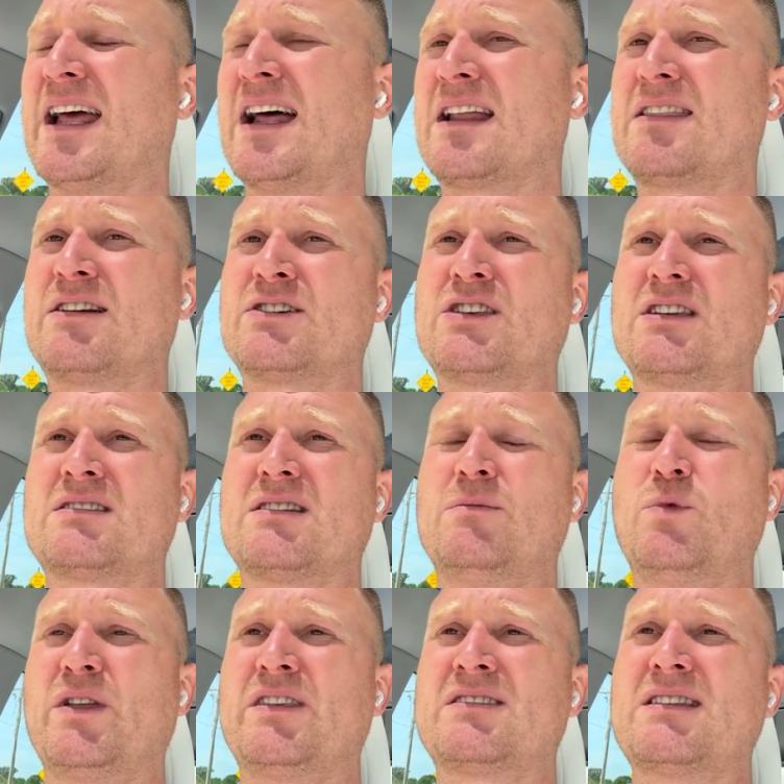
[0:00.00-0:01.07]
that out of their
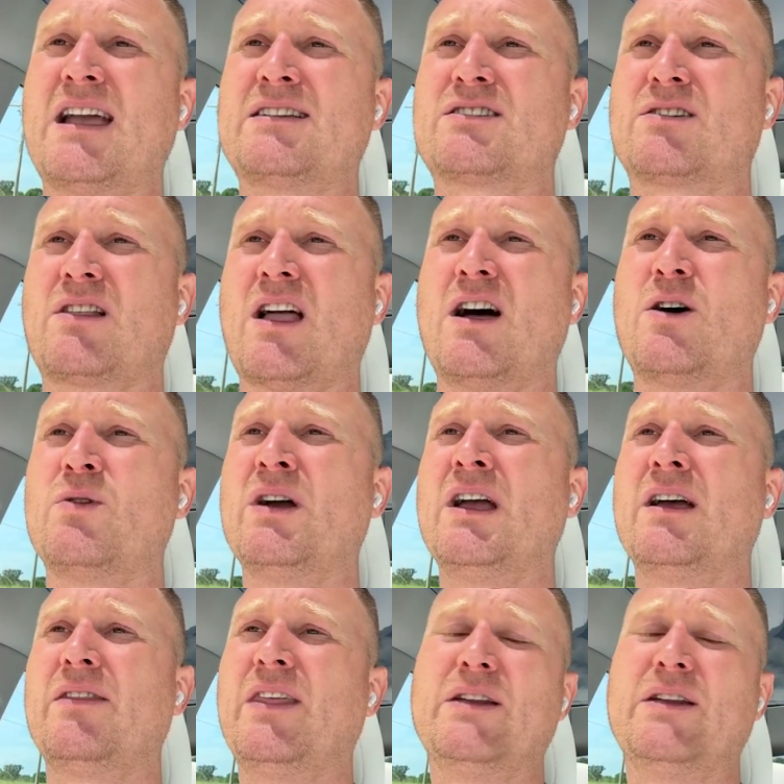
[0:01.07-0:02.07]
system when the stakes are low